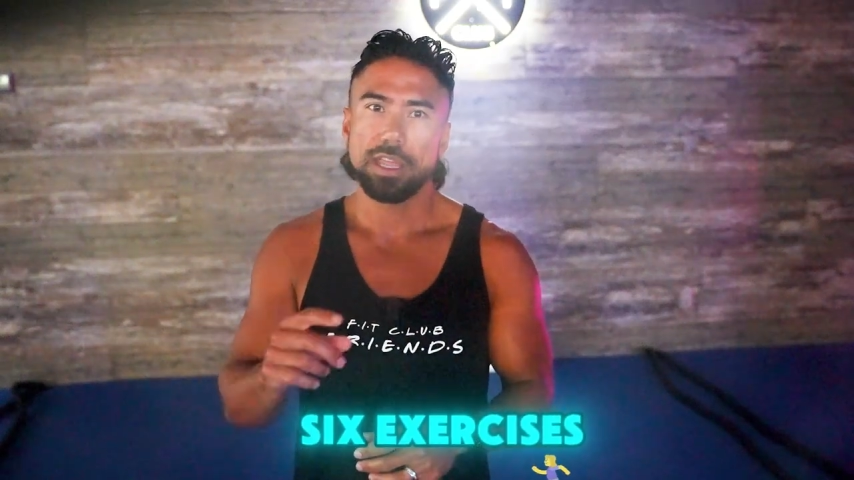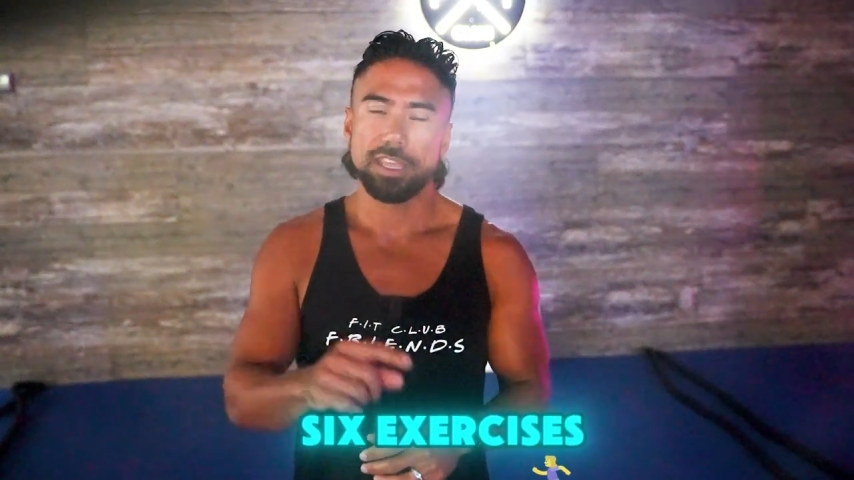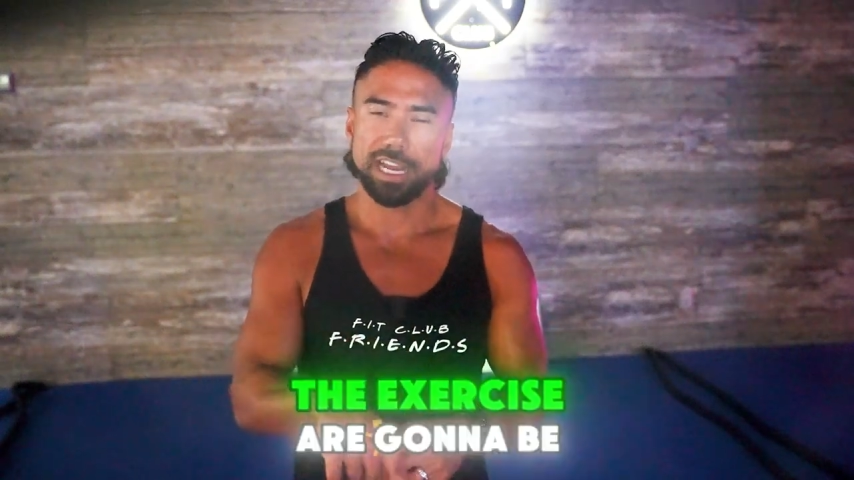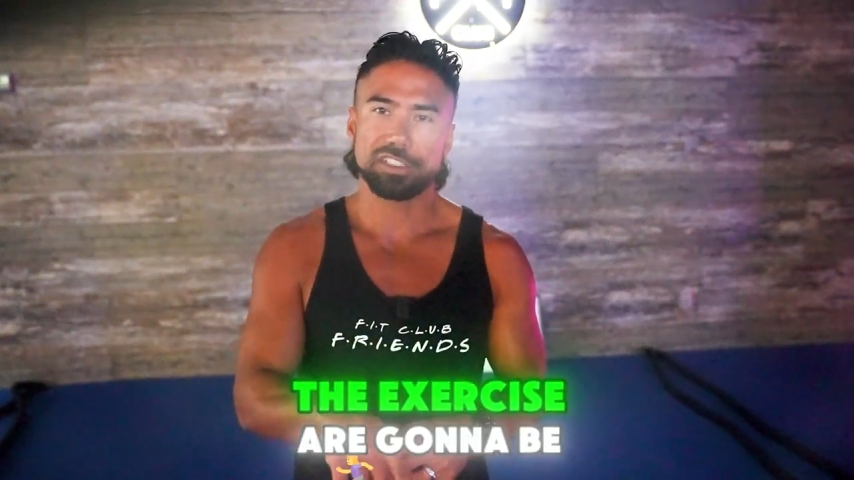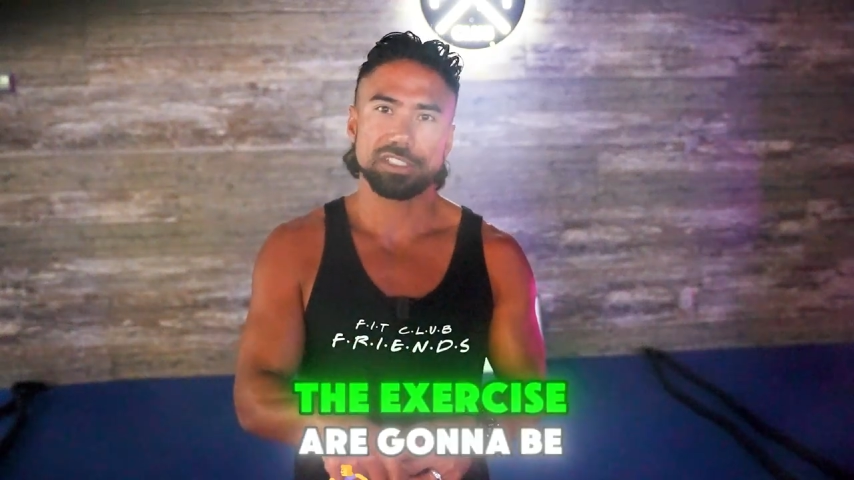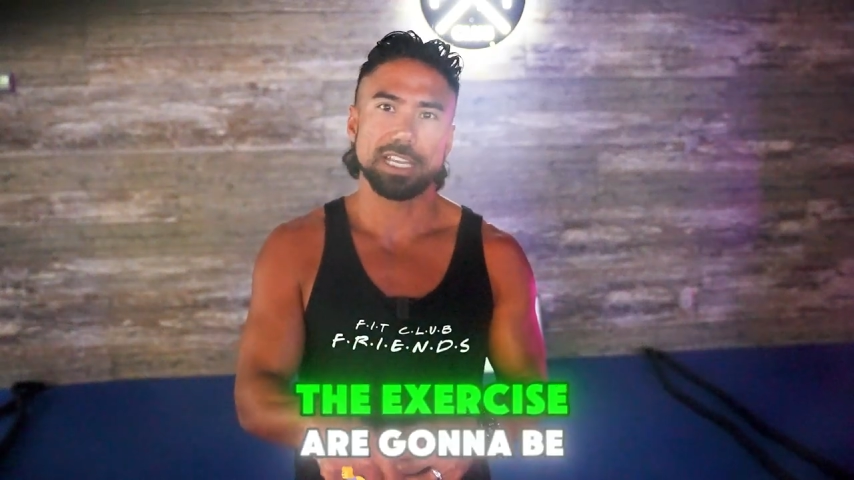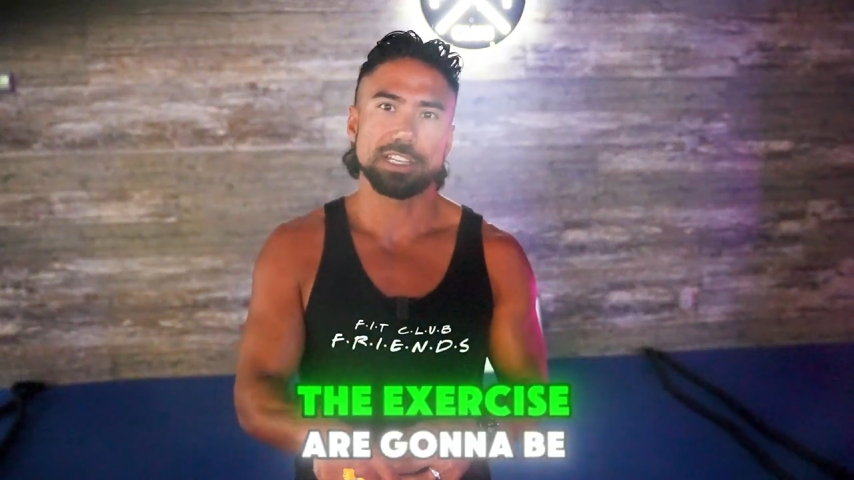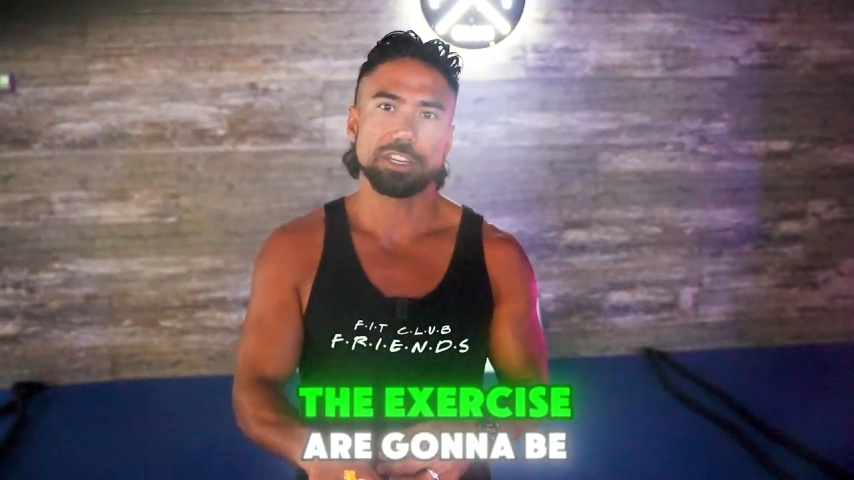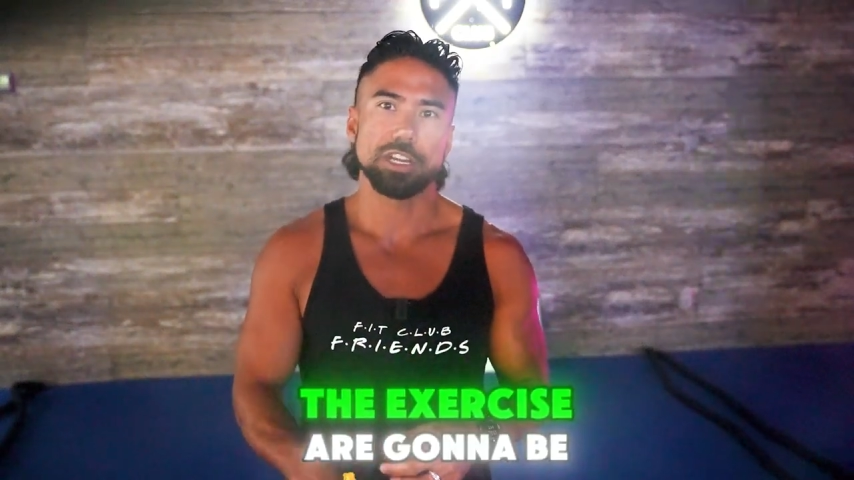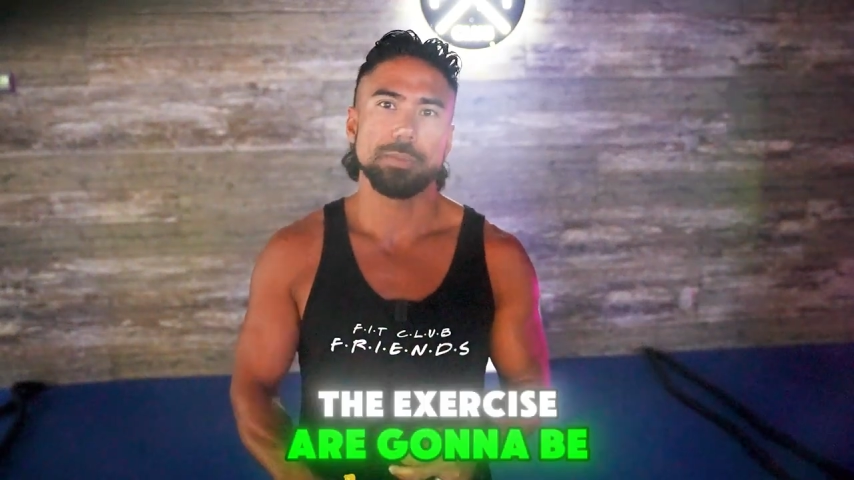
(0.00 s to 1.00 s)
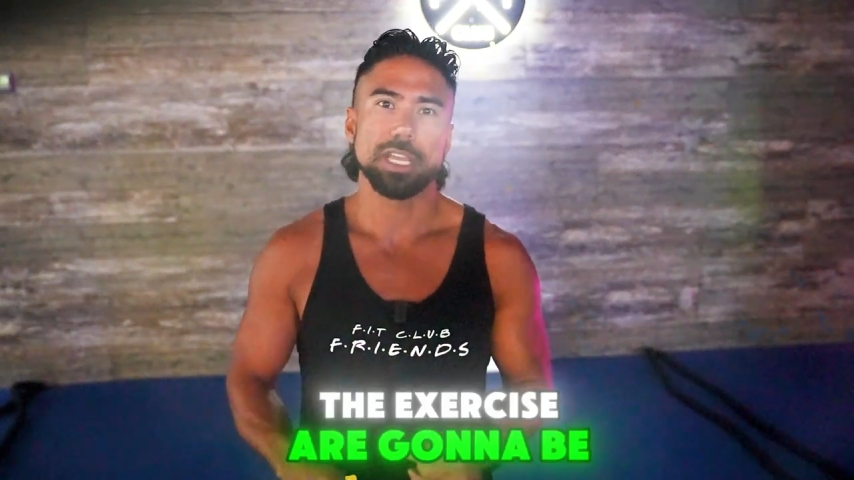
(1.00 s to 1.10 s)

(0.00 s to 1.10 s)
The exercises are gonna